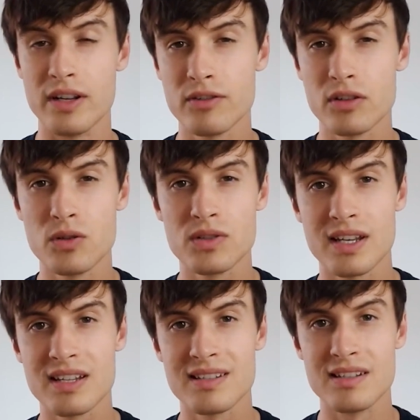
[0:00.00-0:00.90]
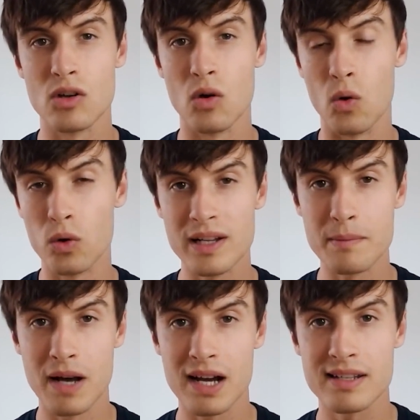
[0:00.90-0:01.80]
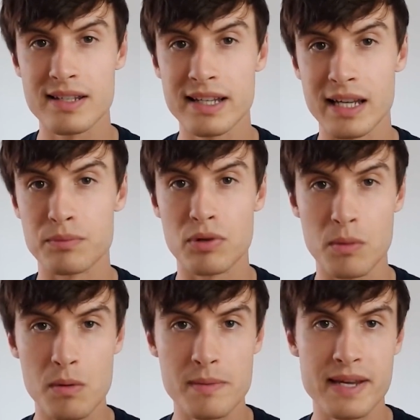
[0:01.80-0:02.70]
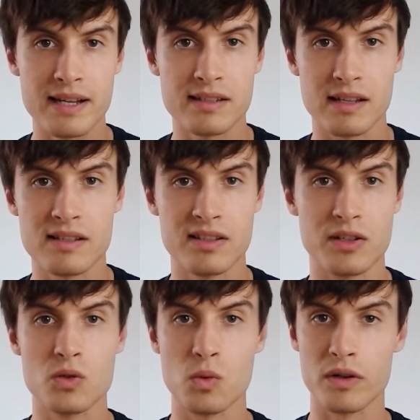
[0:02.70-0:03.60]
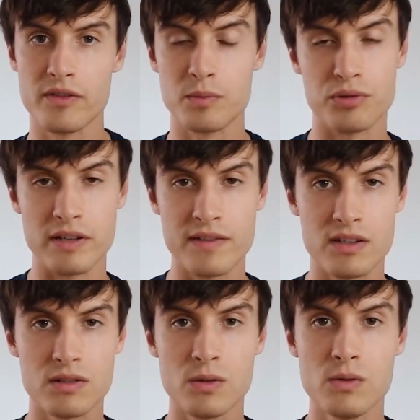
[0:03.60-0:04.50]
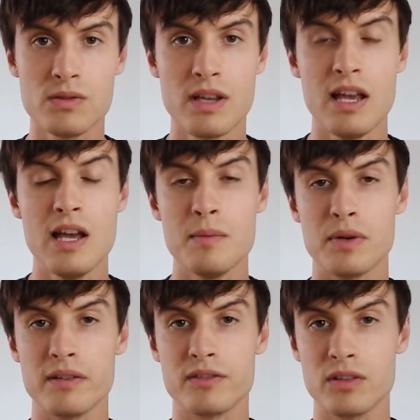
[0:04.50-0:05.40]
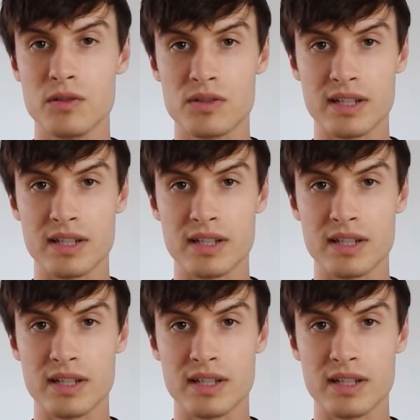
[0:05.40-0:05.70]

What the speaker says: if your use case is only marketing, it probably makes sense to use one of the previous tools. But if your use